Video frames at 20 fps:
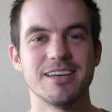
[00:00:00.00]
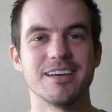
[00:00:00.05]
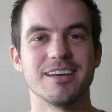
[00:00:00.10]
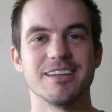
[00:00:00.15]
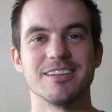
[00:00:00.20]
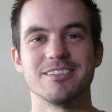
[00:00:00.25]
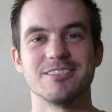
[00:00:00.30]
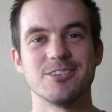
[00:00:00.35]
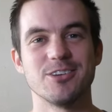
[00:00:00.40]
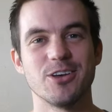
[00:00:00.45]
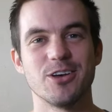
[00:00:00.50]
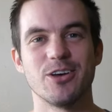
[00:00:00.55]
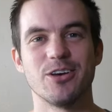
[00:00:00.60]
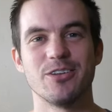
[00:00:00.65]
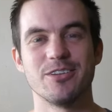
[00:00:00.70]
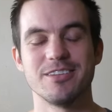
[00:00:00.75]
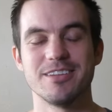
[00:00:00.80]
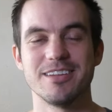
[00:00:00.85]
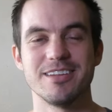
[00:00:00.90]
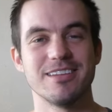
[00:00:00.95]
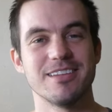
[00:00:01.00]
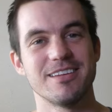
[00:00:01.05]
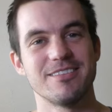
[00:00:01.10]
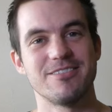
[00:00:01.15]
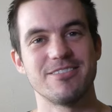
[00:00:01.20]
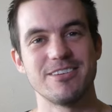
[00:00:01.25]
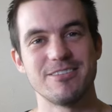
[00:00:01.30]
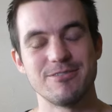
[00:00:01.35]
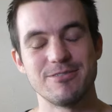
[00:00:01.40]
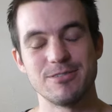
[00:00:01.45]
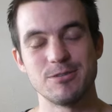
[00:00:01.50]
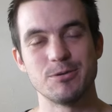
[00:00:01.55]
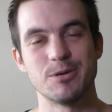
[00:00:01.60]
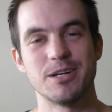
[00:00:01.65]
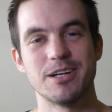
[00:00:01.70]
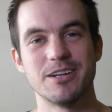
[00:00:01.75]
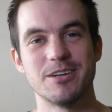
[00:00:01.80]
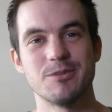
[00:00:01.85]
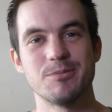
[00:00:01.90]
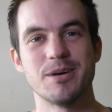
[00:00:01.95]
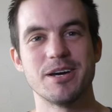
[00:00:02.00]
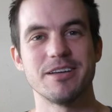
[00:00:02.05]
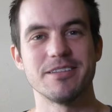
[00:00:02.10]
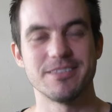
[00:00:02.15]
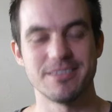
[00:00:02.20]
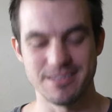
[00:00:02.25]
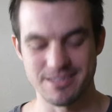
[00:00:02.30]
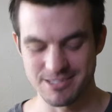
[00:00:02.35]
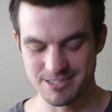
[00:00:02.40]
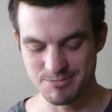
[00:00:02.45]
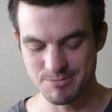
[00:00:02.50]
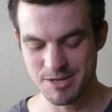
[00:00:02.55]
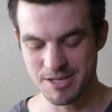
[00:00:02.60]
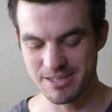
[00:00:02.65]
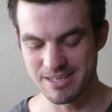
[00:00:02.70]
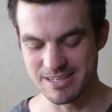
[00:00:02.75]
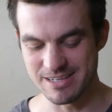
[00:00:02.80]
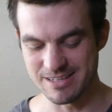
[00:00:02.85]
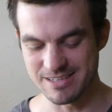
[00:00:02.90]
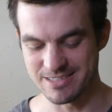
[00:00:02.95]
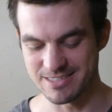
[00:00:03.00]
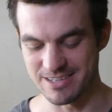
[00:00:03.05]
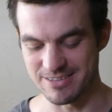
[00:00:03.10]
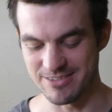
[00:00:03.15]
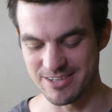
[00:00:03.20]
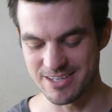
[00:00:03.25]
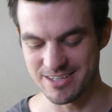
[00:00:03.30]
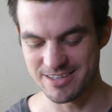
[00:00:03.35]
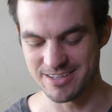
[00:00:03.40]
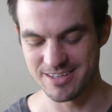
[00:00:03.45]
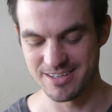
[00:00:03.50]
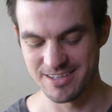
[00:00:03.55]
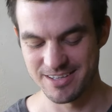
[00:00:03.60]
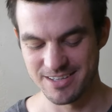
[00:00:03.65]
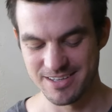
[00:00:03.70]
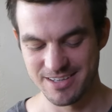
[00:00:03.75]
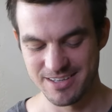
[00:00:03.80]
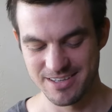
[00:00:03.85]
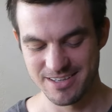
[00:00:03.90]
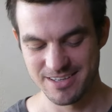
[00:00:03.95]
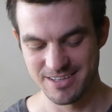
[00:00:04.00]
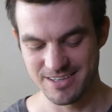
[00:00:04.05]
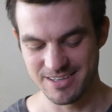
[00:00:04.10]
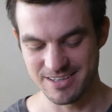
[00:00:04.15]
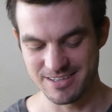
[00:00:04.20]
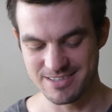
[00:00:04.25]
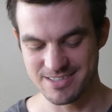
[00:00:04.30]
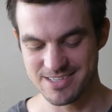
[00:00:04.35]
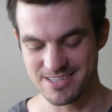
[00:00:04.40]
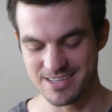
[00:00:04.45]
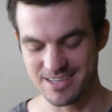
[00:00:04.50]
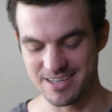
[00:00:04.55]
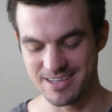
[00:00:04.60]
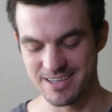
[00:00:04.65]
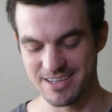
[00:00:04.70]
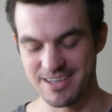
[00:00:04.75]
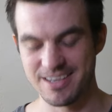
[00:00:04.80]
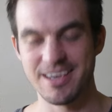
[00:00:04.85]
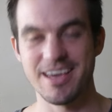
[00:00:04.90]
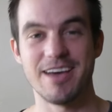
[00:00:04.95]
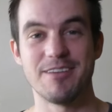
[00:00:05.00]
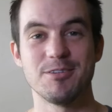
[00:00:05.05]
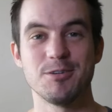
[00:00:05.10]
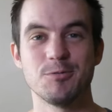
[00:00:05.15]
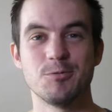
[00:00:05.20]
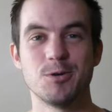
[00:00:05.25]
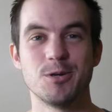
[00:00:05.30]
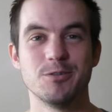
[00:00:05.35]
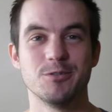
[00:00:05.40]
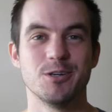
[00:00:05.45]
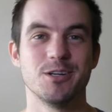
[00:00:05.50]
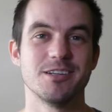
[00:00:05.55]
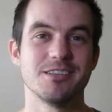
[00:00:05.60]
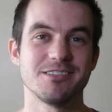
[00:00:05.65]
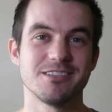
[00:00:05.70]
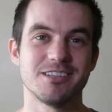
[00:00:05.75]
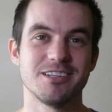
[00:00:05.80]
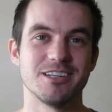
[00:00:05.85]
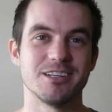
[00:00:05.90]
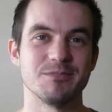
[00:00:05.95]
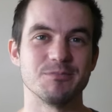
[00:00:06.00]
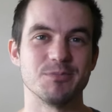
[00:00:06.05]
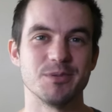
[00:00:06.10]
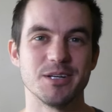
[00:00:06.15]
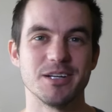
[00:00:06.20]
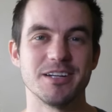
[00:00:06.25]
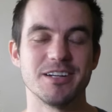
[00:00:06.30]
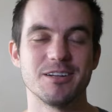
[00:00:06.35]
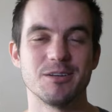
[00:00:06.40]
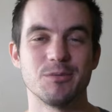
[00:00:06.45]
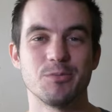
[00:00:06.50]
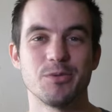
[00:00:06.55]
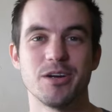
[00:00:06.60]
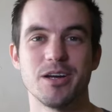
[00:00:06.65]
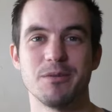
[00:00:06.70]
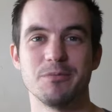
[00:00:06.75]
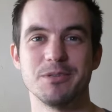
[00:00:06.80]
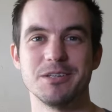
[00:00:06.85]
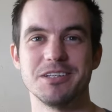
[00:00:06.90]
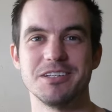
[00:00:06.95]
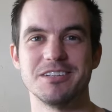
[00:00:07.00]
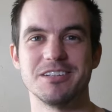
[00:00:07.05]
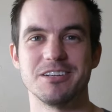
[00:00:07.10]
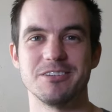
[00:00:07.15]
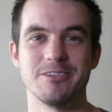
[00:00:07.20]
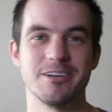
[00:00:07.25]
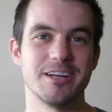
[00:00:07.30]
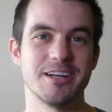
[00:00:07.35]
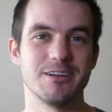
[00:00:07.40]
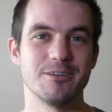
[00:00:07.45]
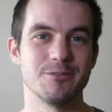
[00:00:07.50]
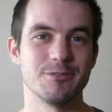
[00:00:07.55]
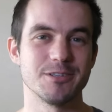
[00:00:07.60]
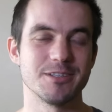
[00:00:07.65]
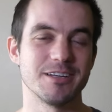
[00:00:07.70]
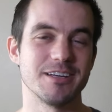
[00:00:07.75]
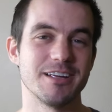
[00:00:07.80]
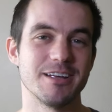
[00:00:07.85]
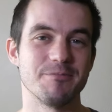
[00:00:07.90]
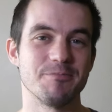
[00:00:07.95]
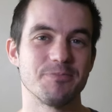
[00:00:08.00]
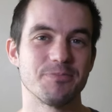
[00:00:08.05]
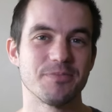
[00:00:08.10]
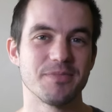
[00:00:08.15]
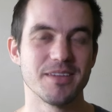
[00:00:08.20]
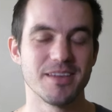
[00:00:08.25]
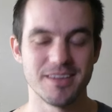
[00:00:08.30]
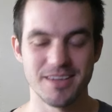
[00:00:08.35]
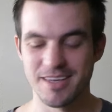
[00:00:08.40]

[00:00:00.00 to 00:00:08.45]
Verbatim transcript: Yeah, so if you want to know about the smelliness of it, it's after one run it's good, but it'll probably degrade over time.